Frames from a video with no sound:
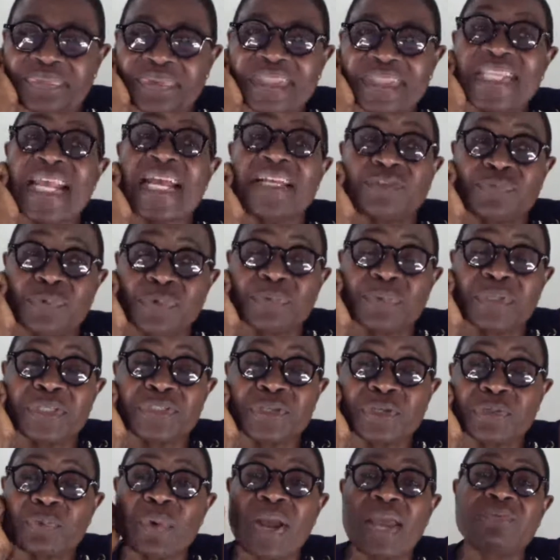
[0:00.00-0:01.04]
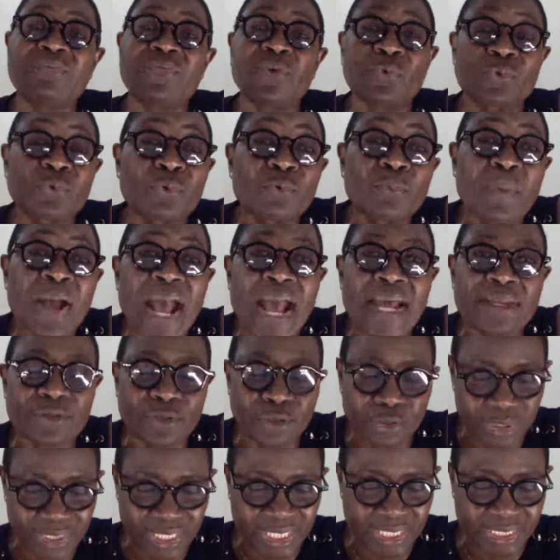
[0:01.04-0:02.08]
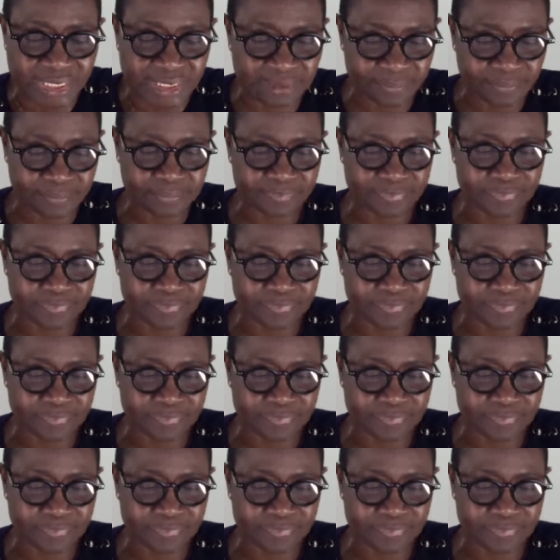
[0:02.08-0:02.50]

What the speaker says: That's the reason why the room are not clean.